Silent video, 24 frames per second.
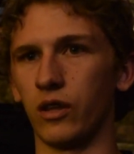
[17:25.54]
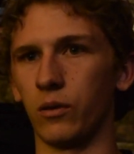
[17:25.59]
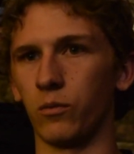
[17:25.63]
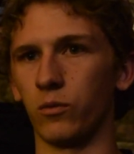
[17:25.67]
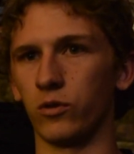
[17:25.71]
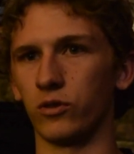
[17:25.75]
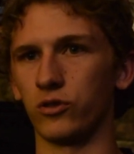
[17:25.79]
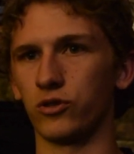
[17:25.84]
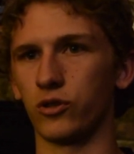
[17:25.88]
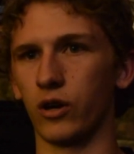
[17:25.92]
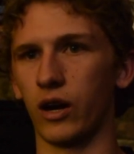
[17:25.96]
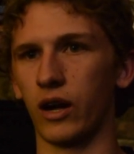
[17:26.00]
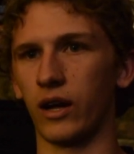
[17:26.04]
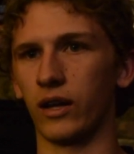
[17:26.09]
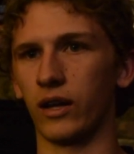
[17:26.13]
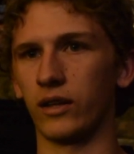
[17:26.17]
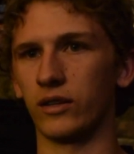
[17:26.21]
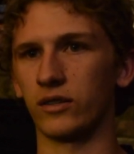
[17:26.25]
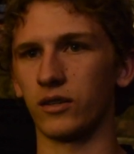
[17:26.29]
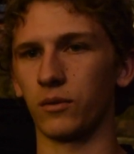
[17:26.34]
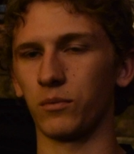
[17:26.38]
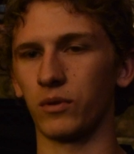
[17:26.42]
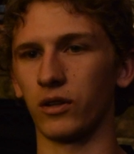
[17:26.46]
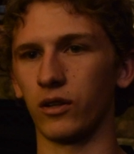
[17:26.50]
we'll try
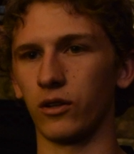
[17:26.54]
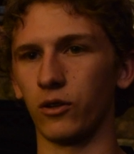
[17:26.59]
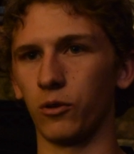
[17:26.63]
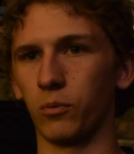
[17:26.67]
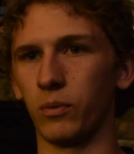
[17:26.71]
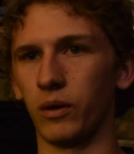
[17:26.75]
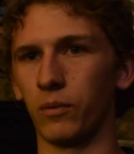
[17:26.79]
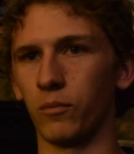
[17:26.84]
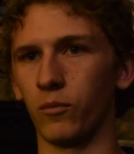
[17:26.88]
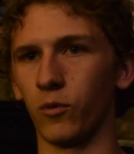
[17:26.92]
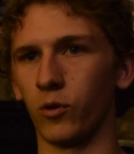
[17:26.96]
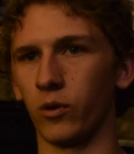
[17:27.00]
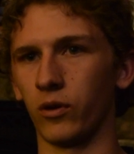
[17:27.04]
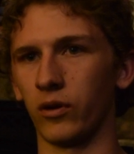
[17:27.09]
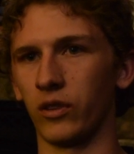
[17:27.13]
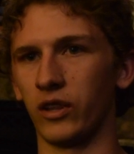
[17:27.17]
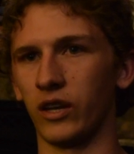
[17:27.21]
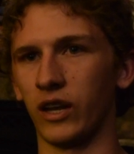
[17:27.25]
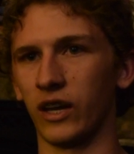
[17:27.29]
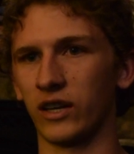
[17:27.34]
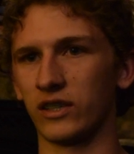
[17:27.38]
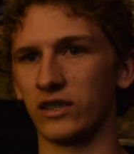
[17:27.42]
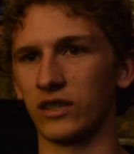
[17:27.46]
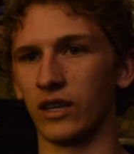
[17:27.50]
something a little bit more the
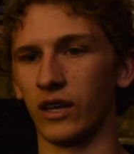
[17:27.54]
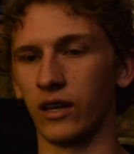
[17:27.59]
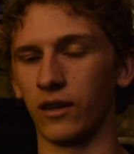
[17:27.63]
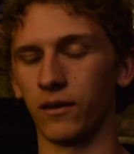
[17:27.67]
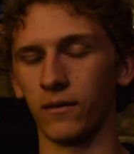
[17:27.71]
next day.